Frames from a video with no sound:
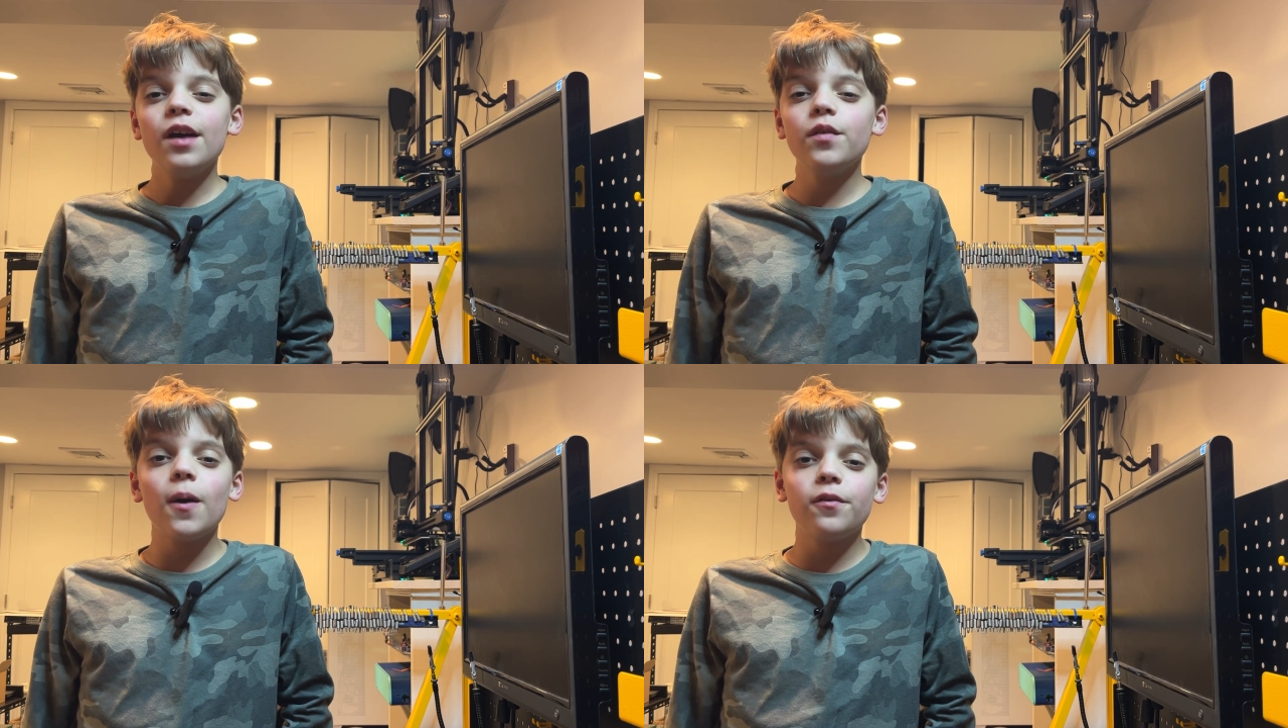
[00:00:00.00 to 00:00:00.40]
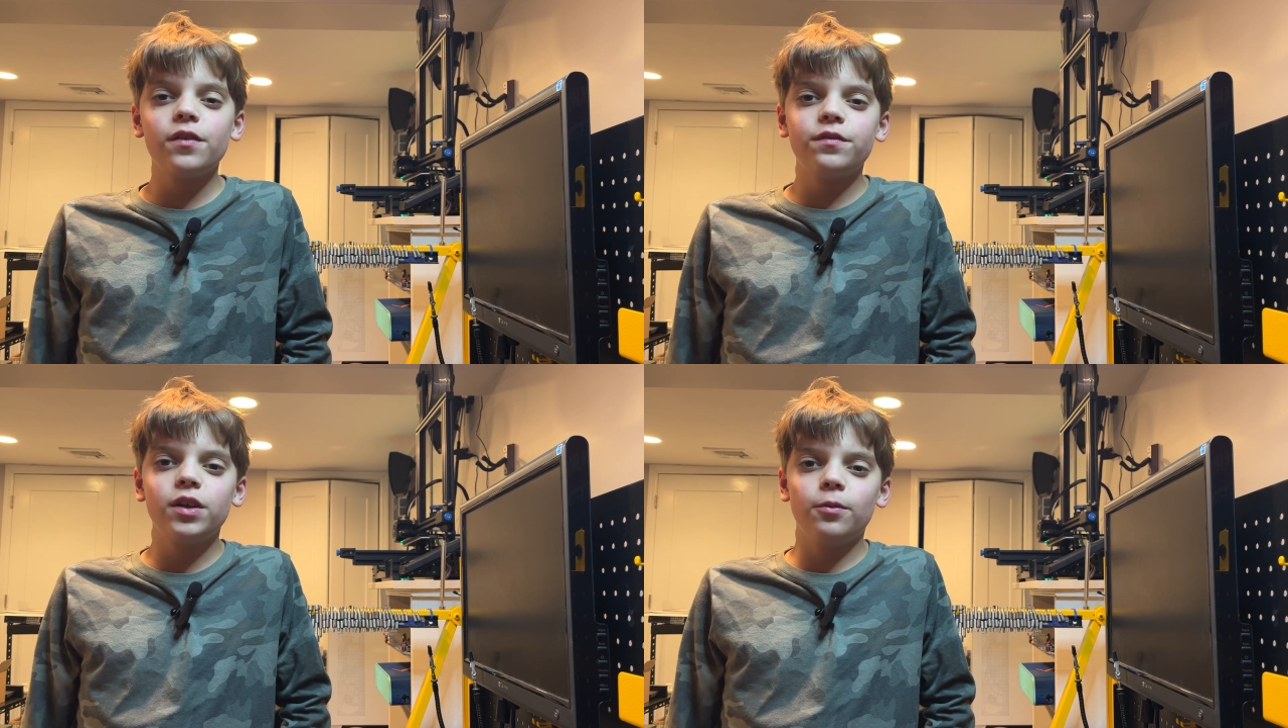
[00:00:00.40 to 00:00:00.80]
I have about
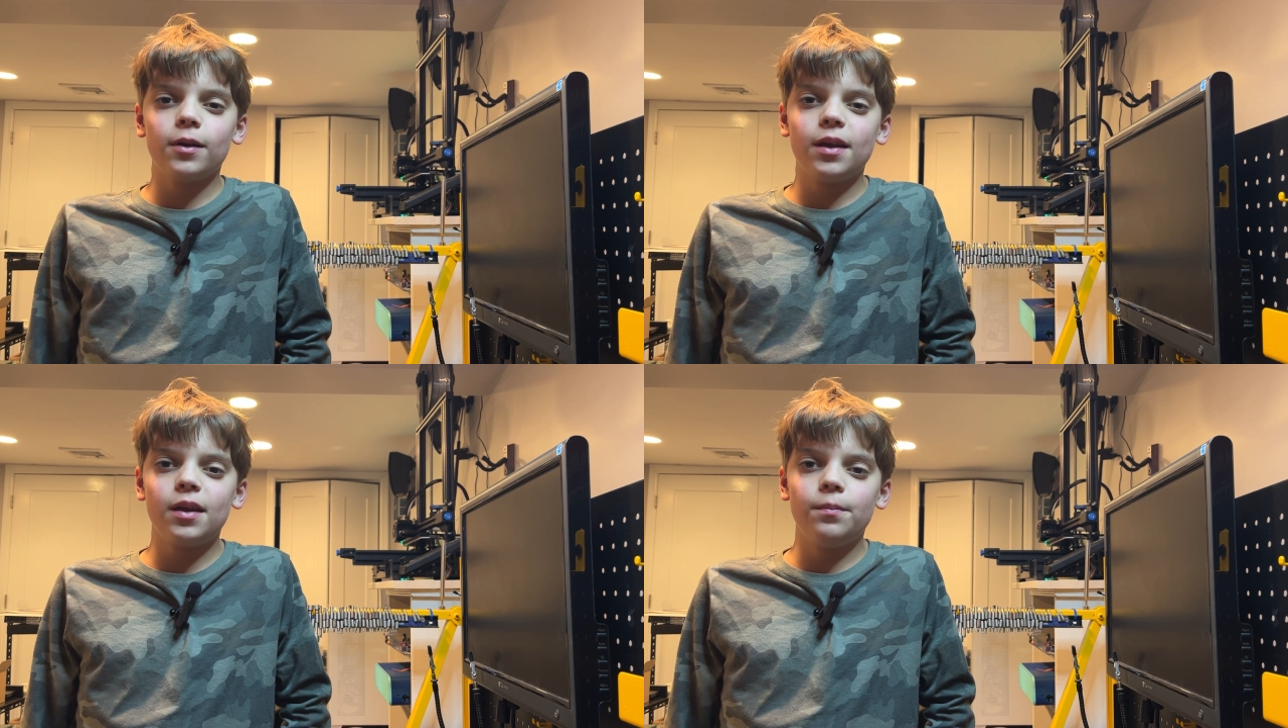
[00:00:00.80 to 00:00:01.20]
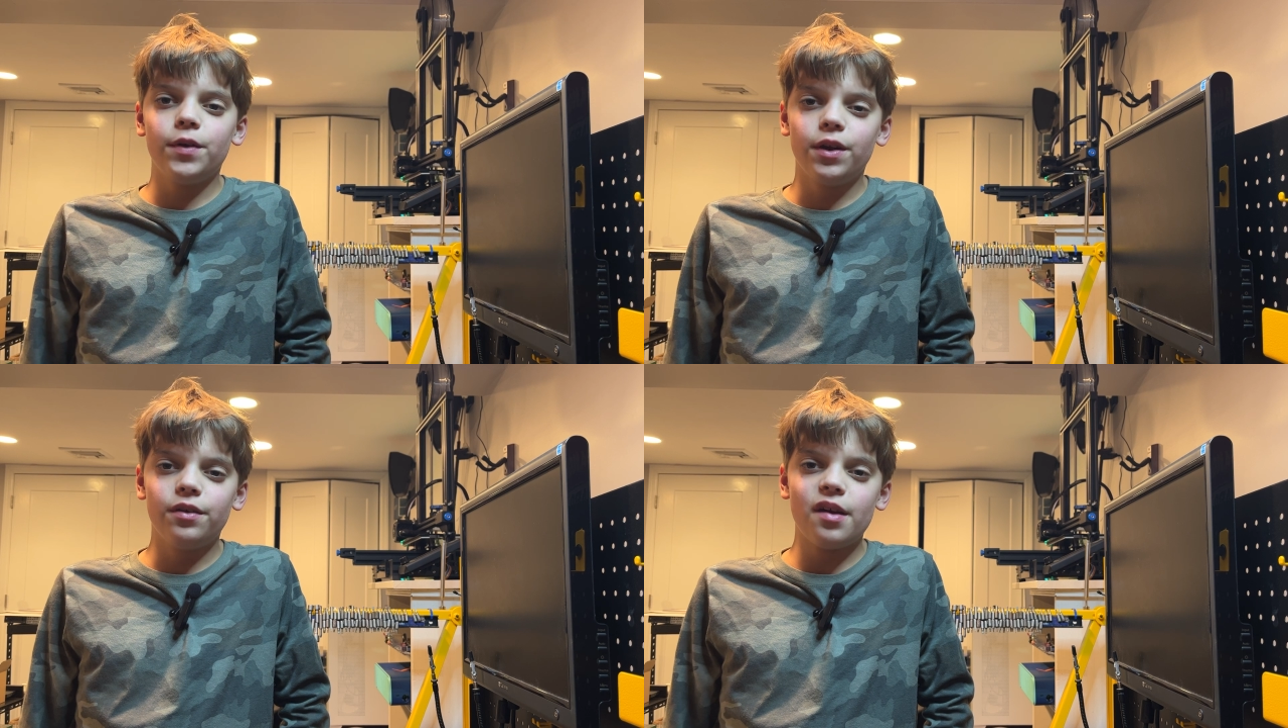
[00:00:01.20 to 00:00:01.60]
15 working
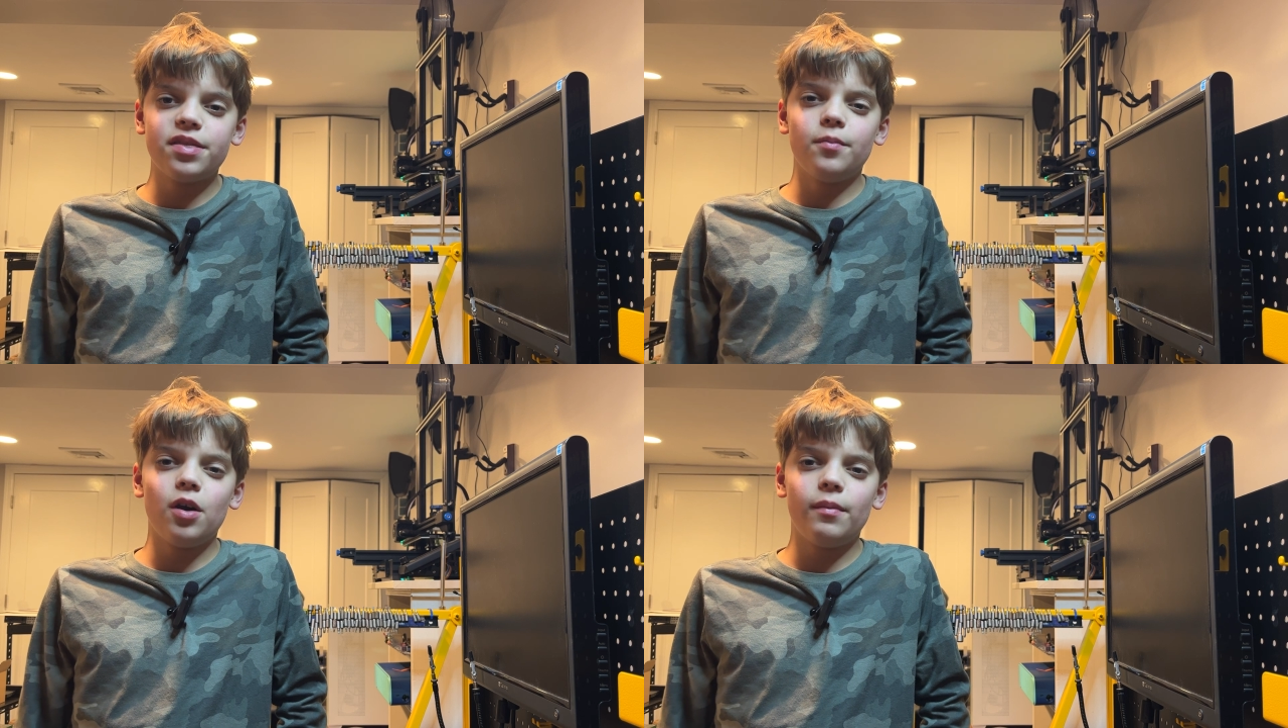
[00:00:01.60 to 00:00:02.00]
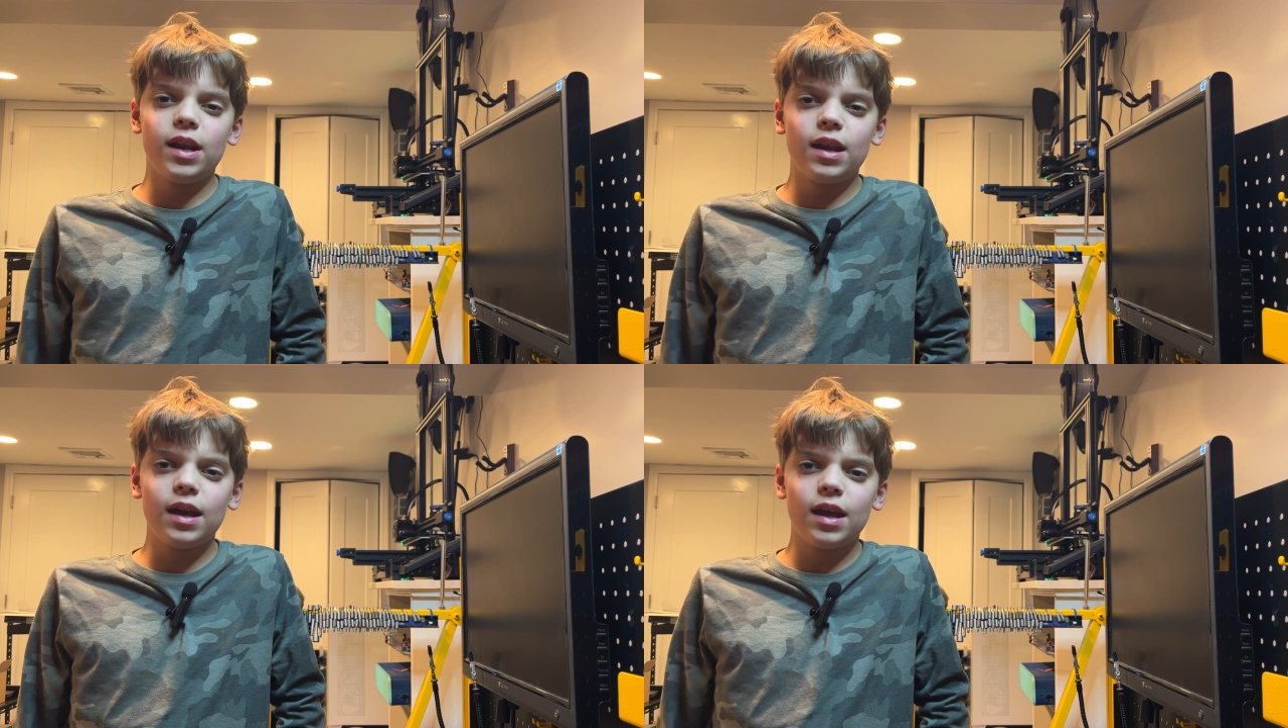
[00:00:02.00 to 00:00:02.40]
computers at the moment,